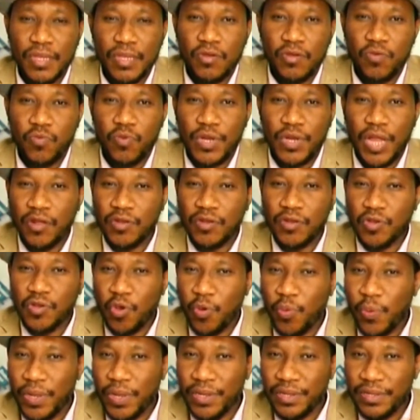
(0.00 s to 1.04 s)
Without
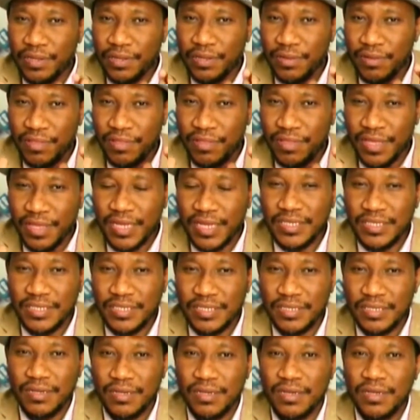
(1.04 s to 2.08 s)
knowing
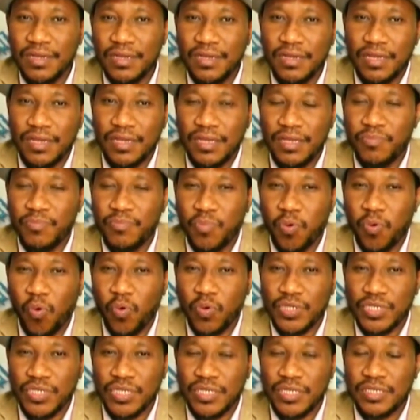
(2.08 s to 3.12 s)
these
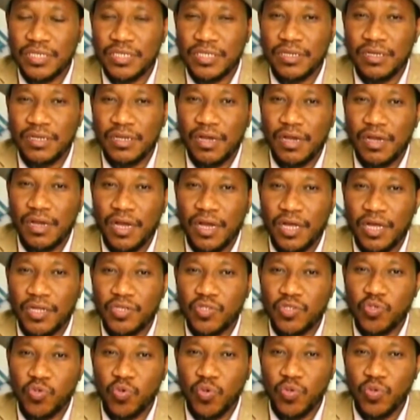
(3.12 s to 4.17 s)
important
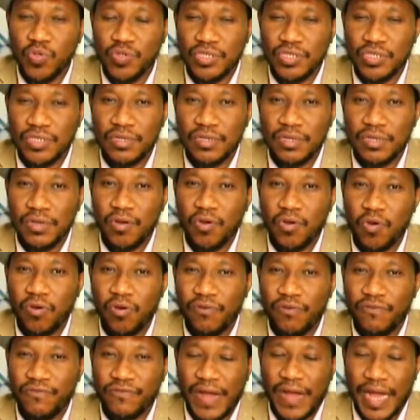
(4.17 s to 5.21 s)
tools
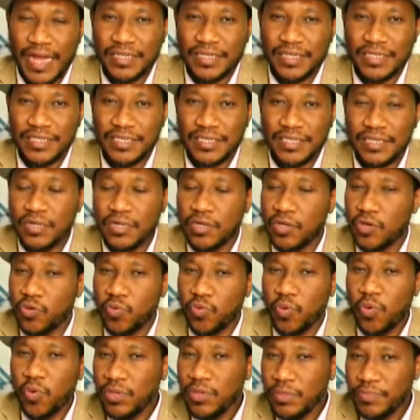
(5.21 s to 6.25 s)
or factors,
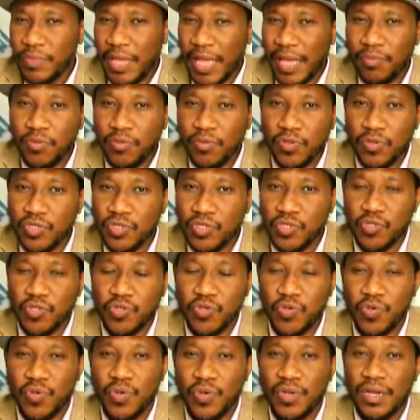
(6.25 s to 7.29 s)
we won't be able
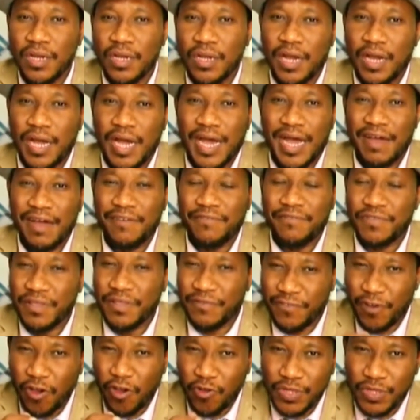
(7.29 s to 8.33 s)
to have the
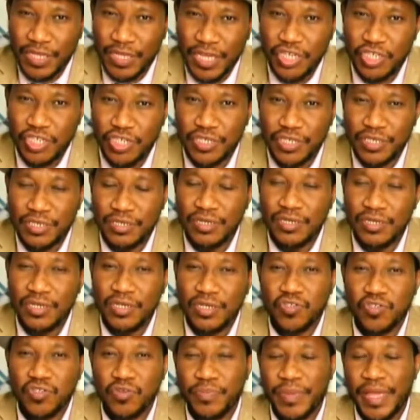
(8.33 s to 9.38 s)
foundation
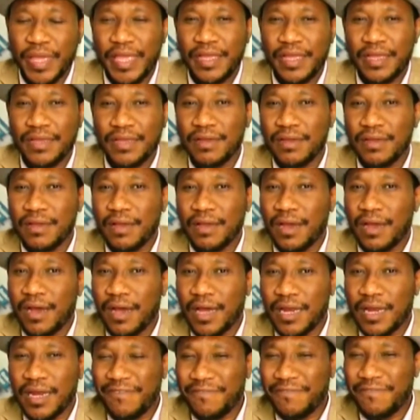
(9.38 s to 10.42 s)
to make
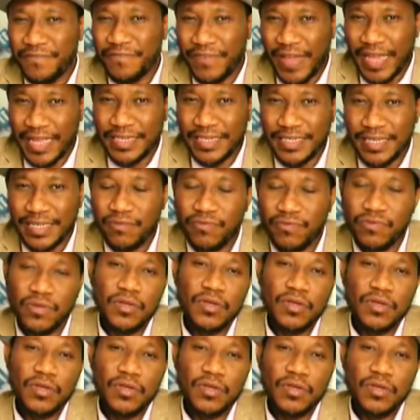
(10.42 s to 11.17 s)
an effective